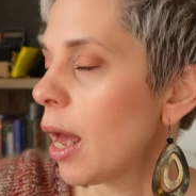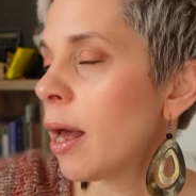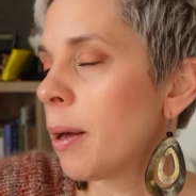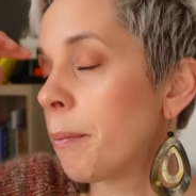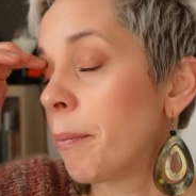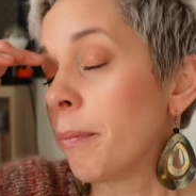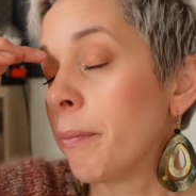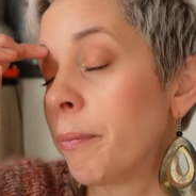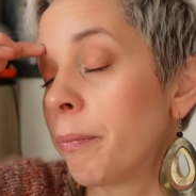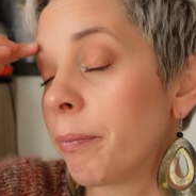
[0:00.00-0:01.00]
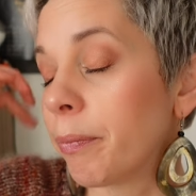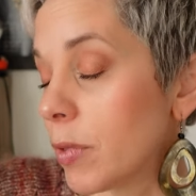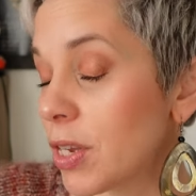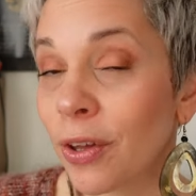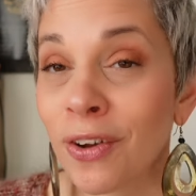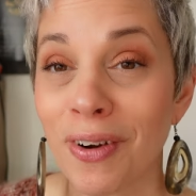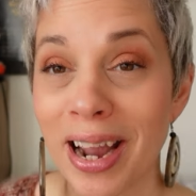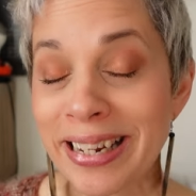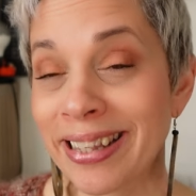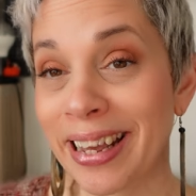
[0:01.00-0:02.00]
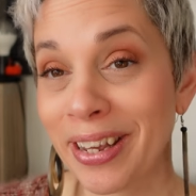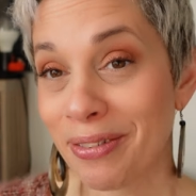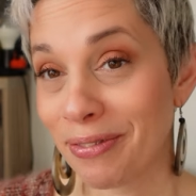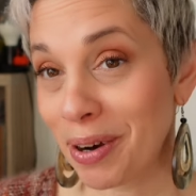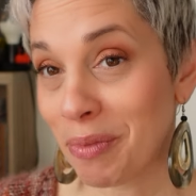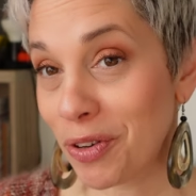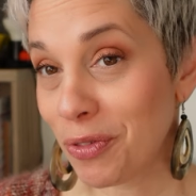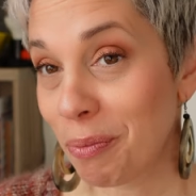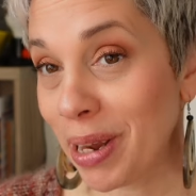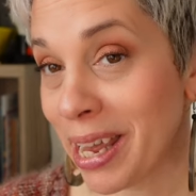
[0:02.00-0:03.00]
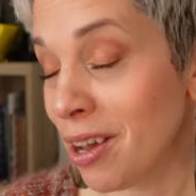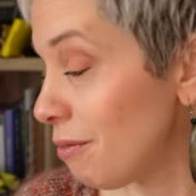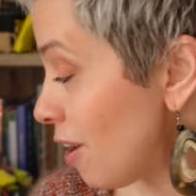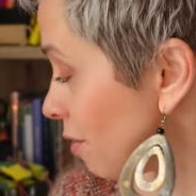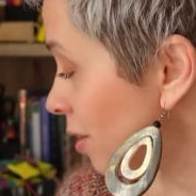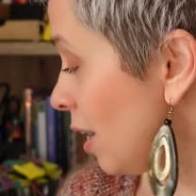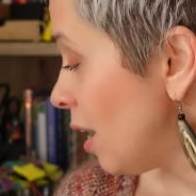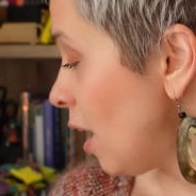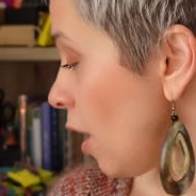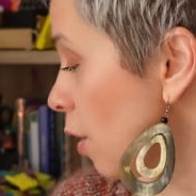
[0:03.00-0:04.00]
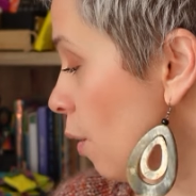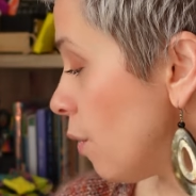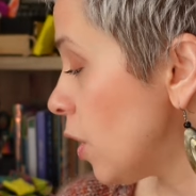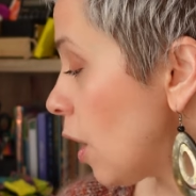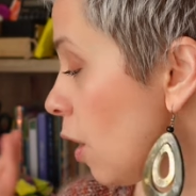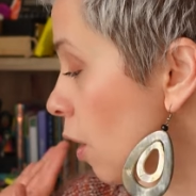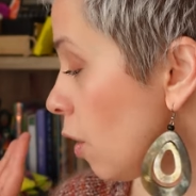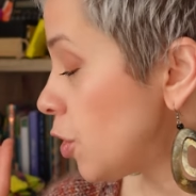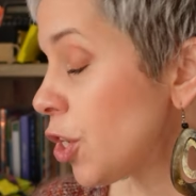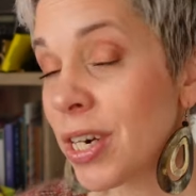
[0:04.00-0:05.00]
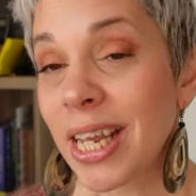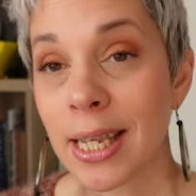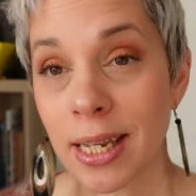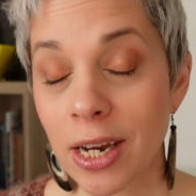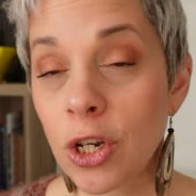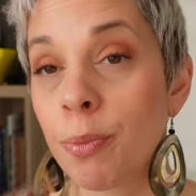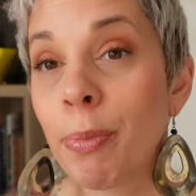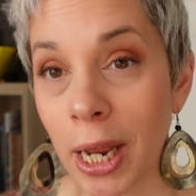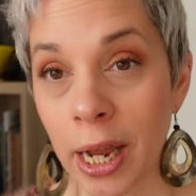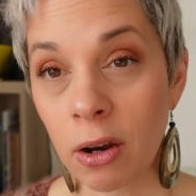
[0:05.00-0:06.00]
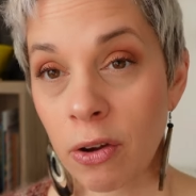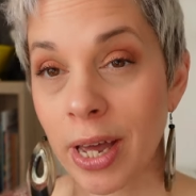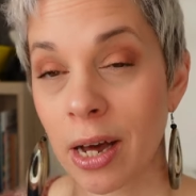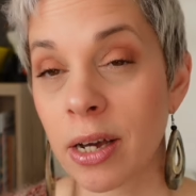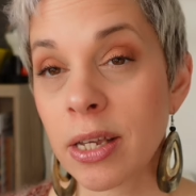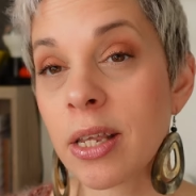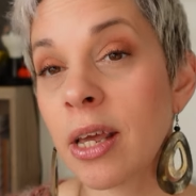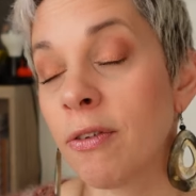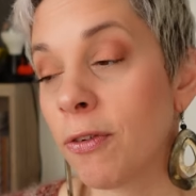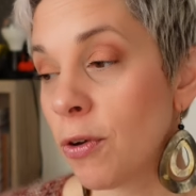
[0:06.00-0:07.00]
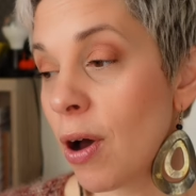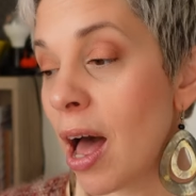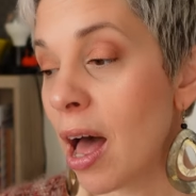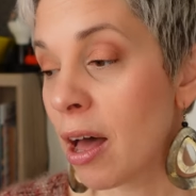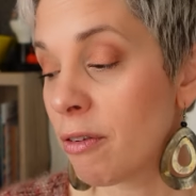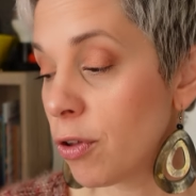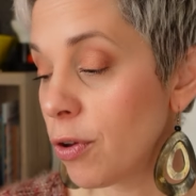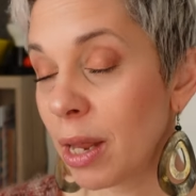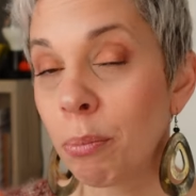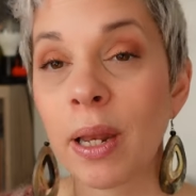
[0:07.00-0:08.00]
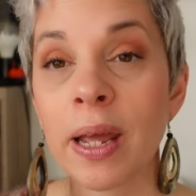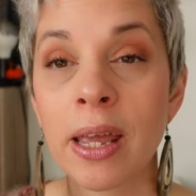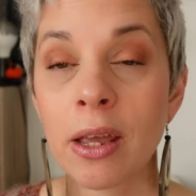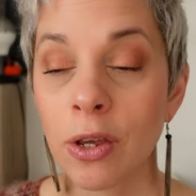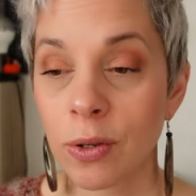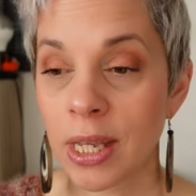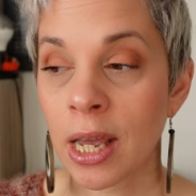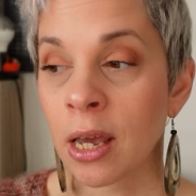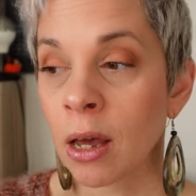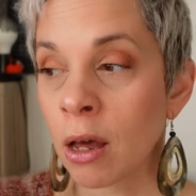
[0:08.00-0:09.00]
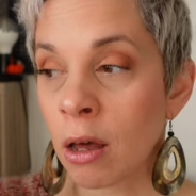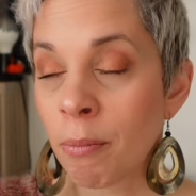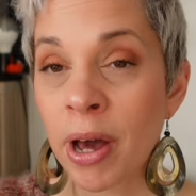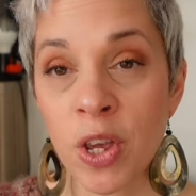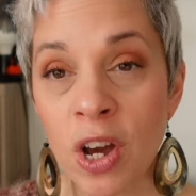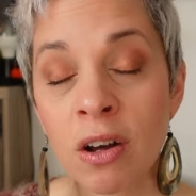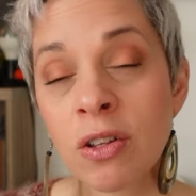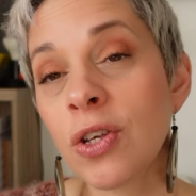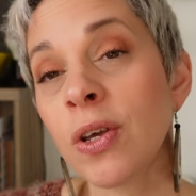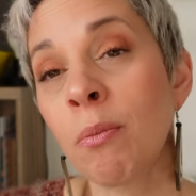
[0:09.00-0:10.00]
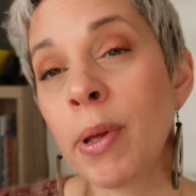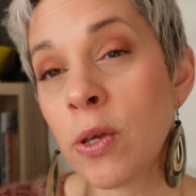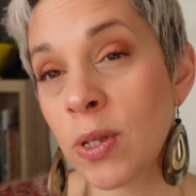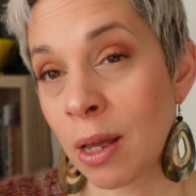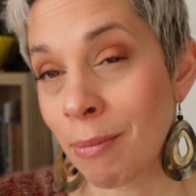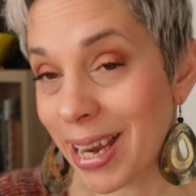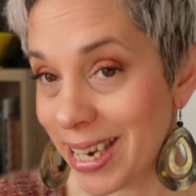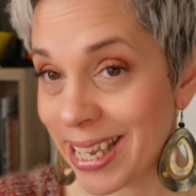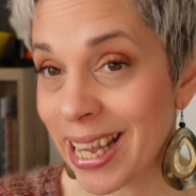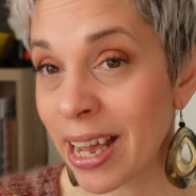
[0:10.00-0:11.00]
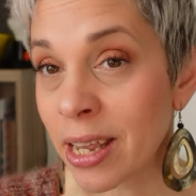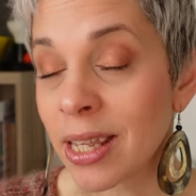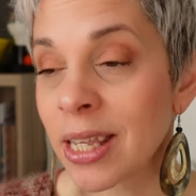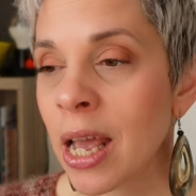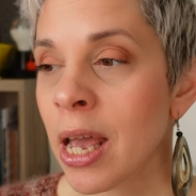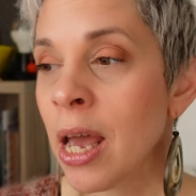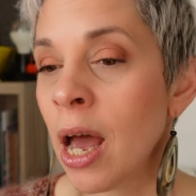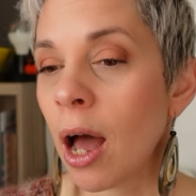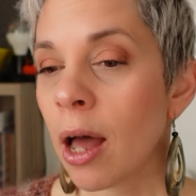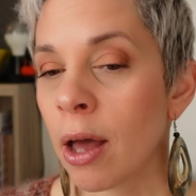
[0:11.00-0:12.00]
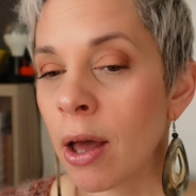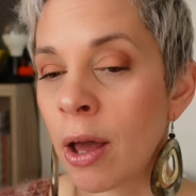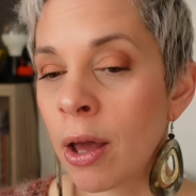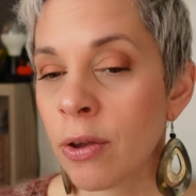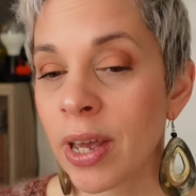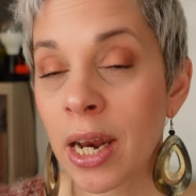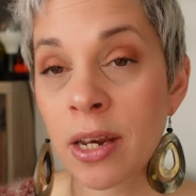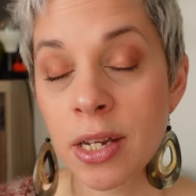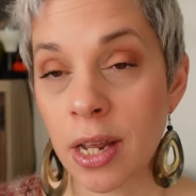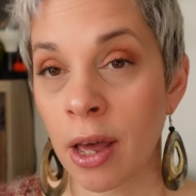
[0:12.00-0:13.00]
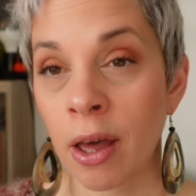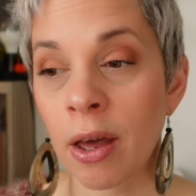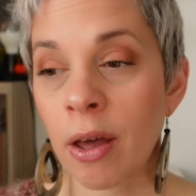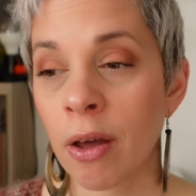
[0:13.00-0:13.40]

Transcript: So congrats, thank you very much for playing around along. Don't hesitate to play along, guys. If you have, you can play using my yarns, you can play using my designs, you can enter